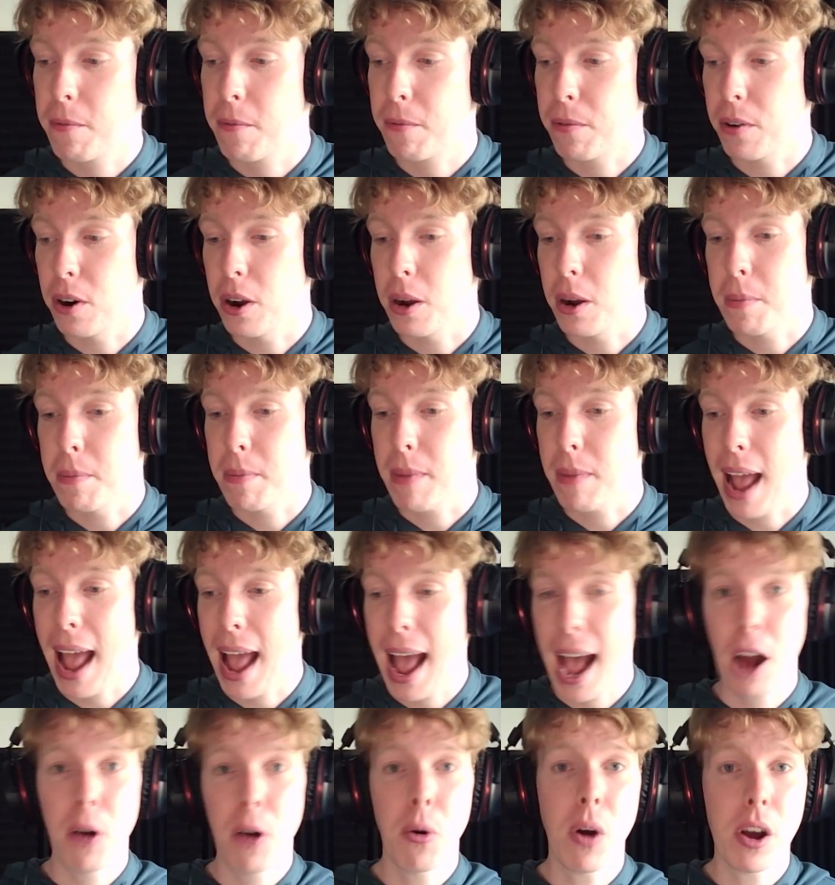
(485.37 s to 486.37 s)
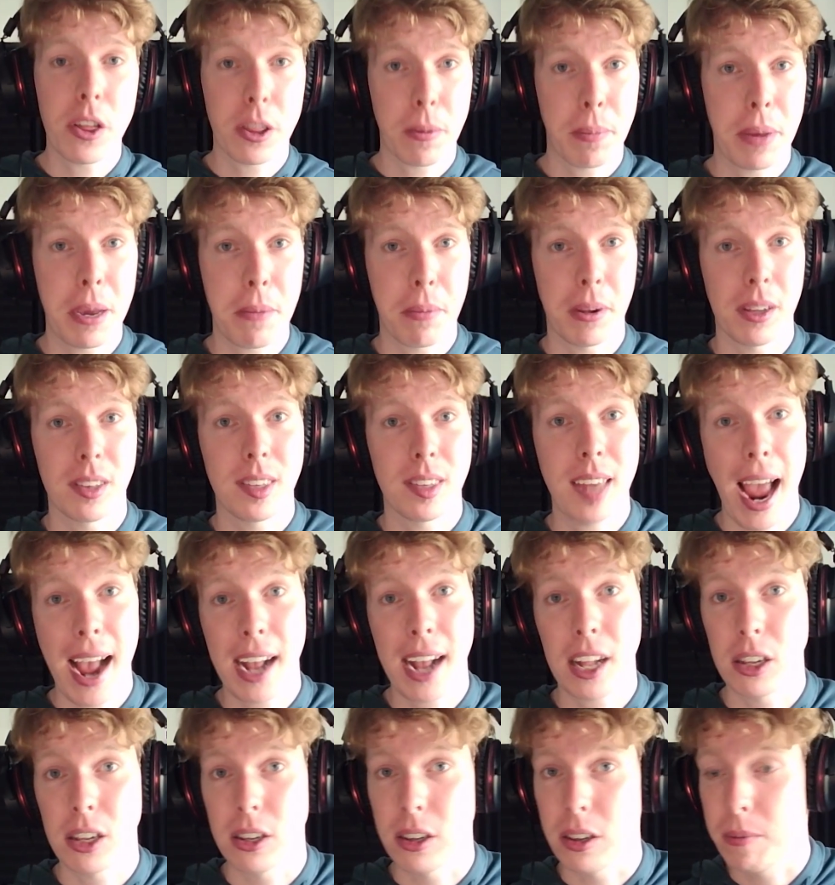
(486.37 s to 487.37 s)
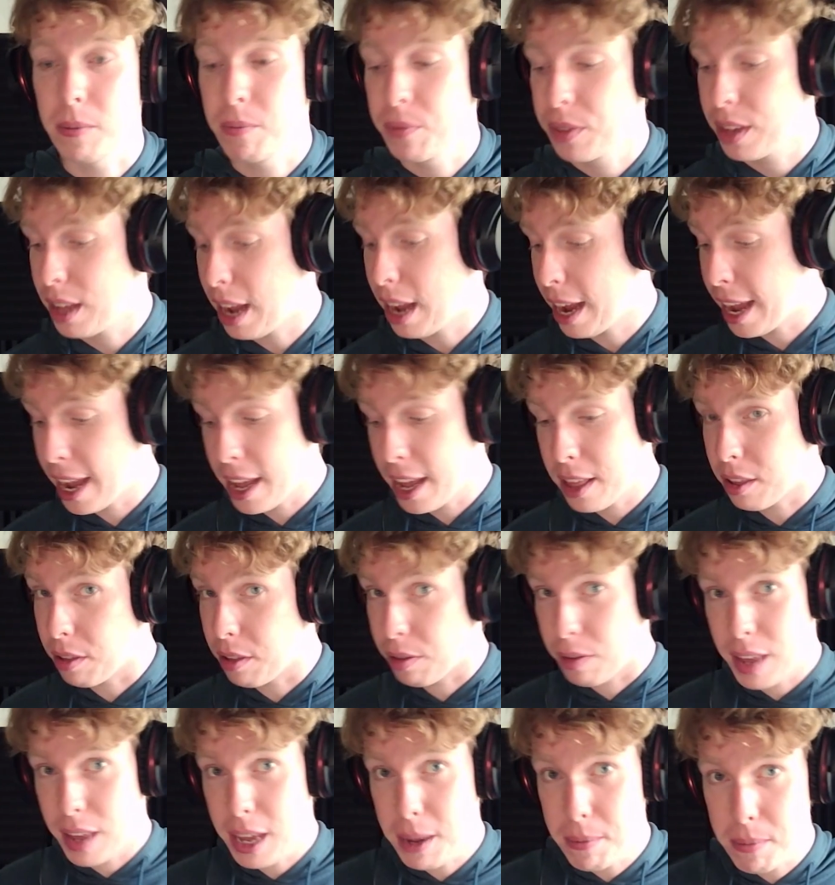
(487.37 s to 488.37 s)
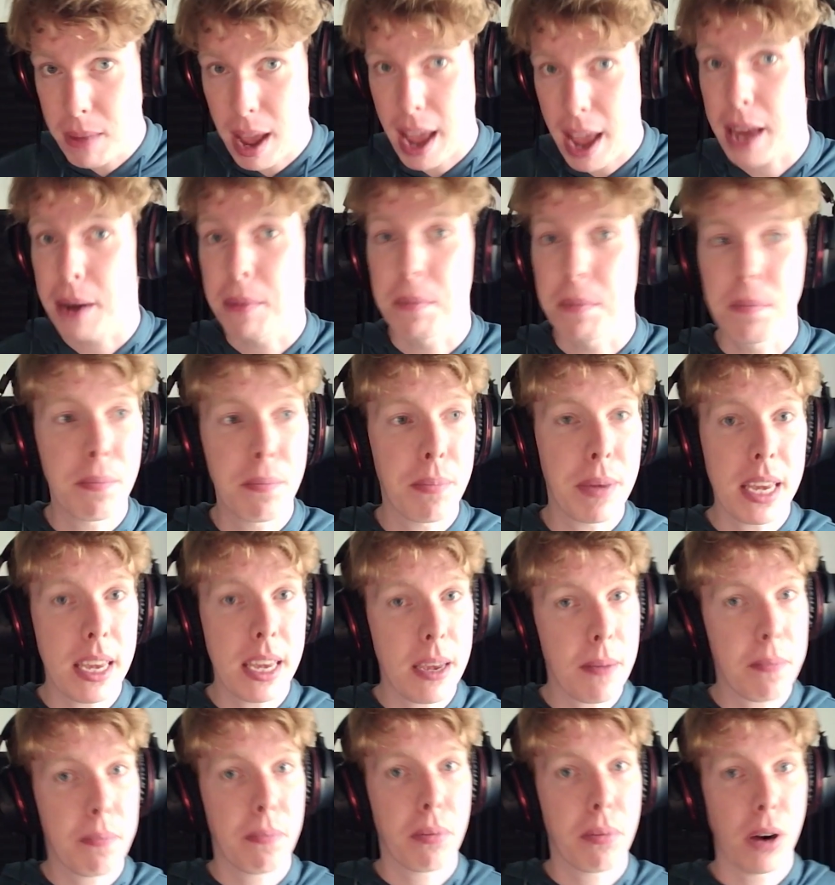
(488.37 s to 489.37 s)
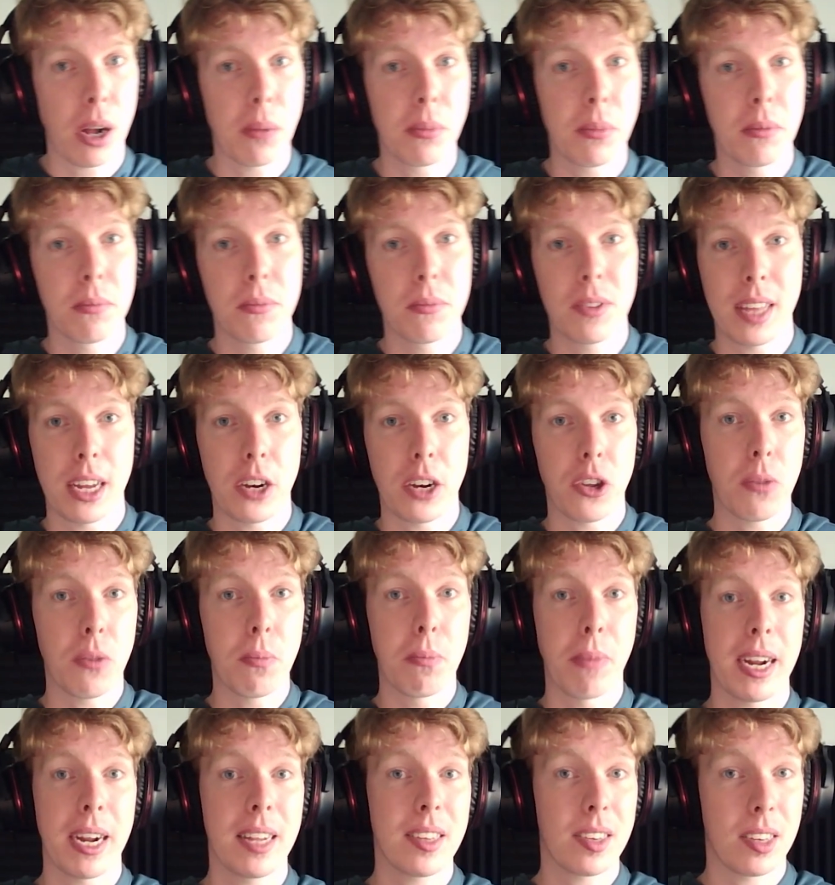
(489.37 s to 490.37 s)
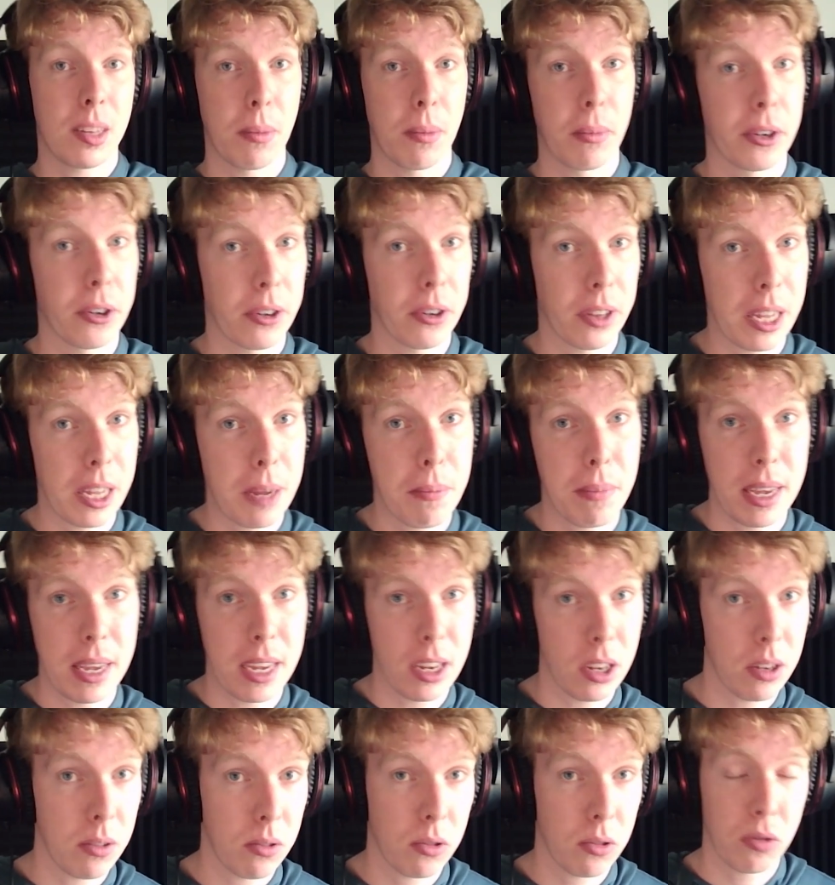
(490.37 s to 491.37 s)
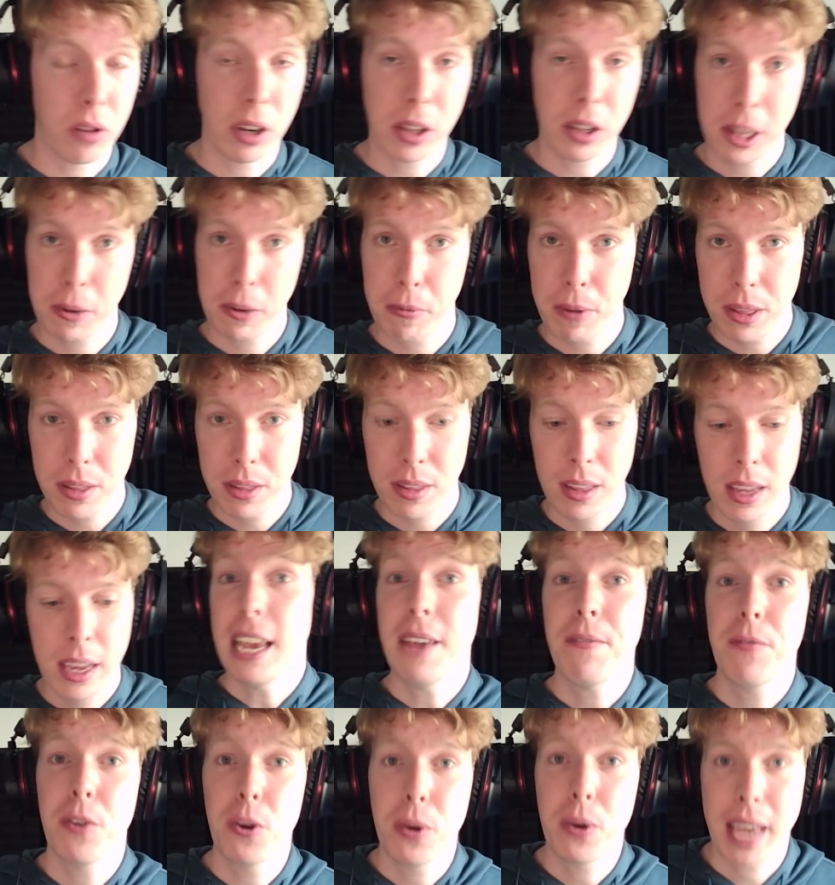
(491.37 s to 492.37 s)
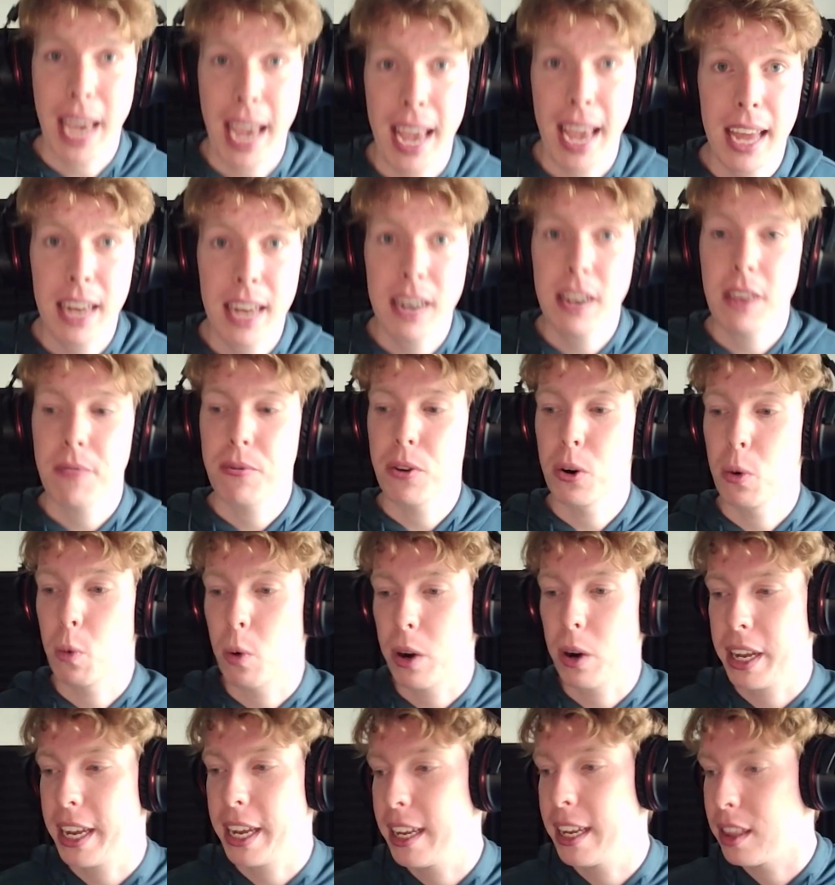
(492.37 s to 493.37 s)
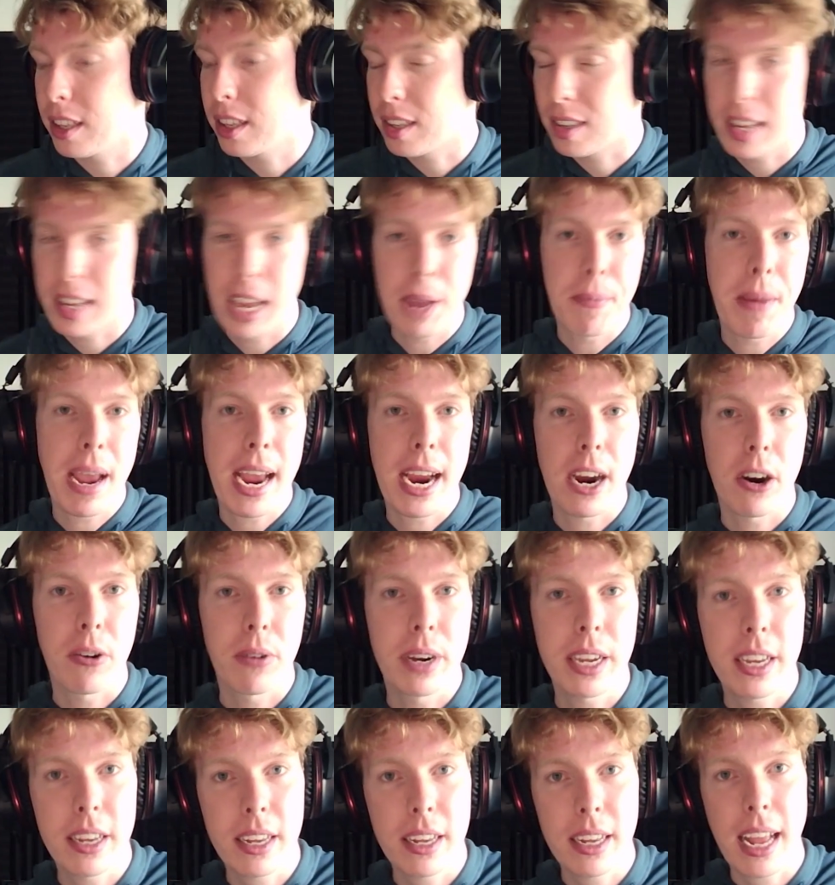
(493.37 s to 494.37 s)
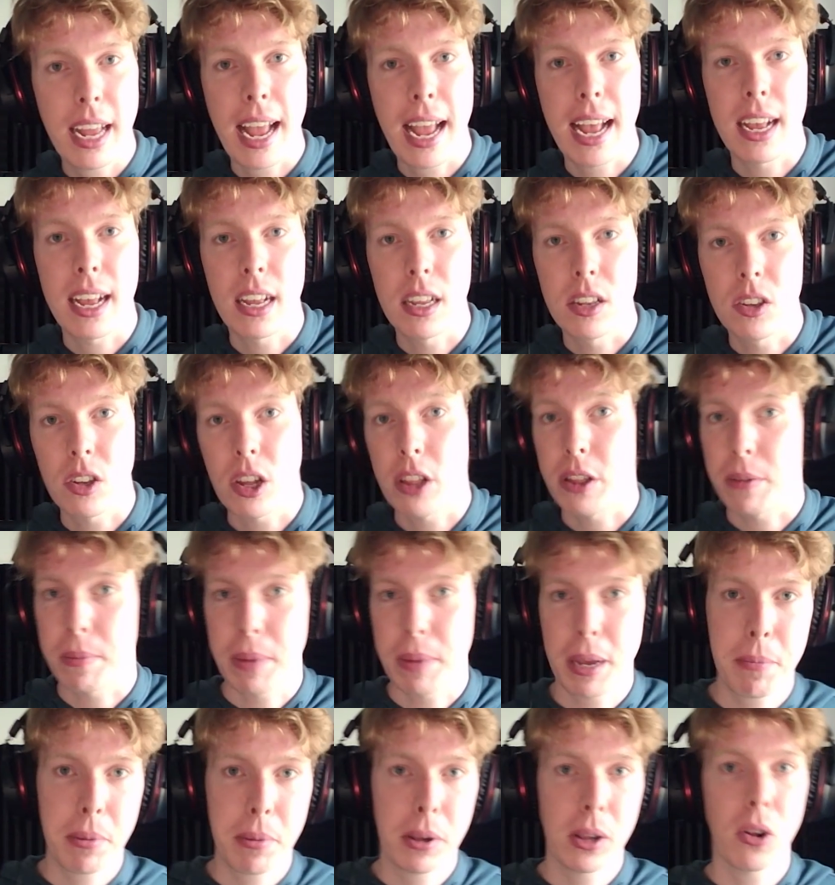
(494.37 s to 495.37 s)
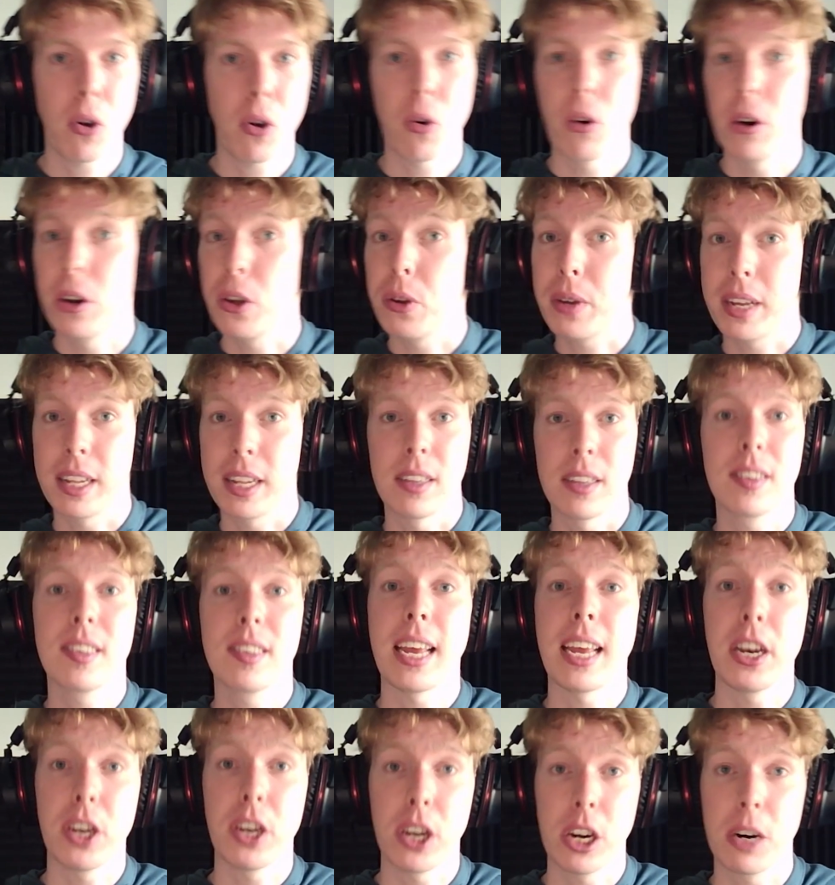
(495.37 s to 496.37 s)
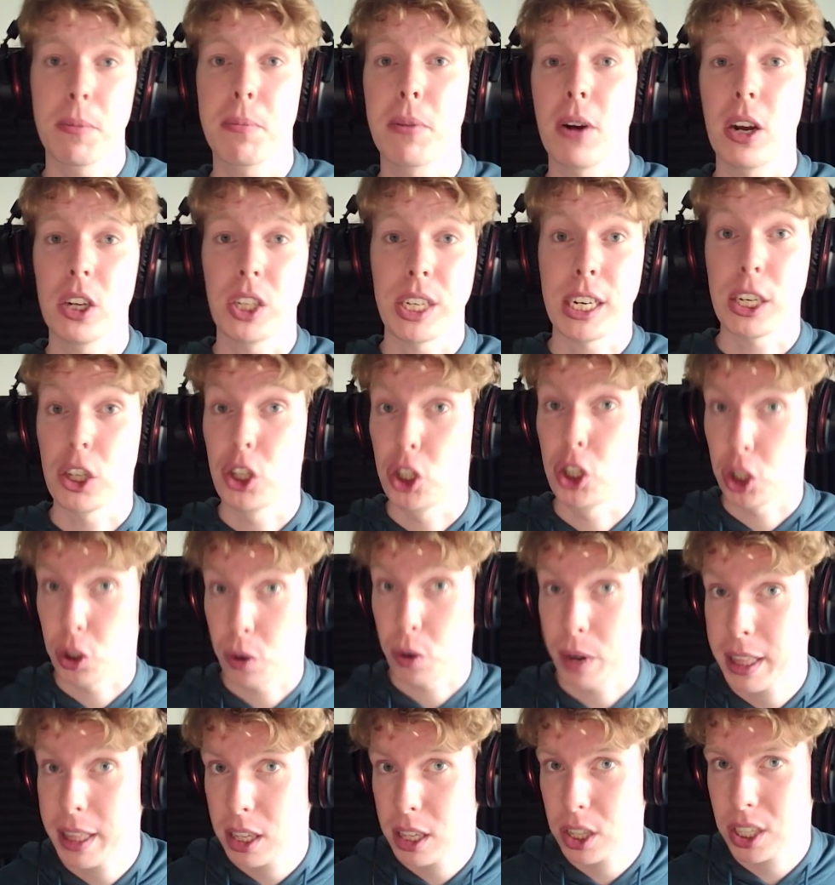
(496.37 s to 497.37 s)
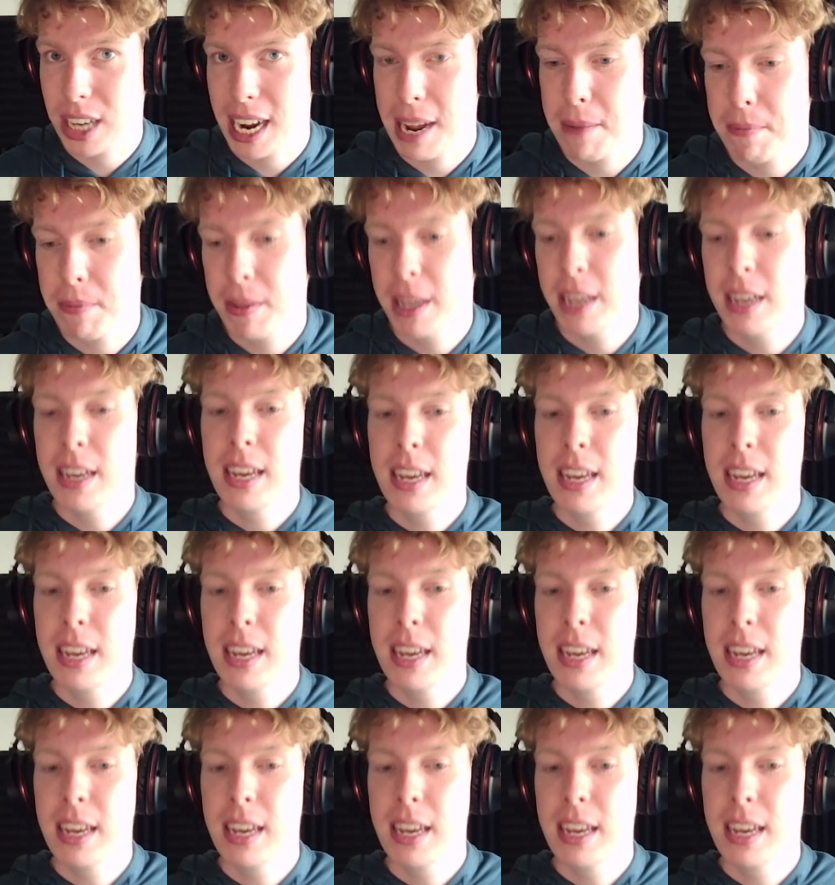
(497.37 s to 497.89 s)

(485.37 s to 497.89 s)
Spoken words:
from how other people tackle A, the theme, and B, problems that you might similarly be struggling with. If you can, if you're working in the same area as other people, or you can send your project during the jam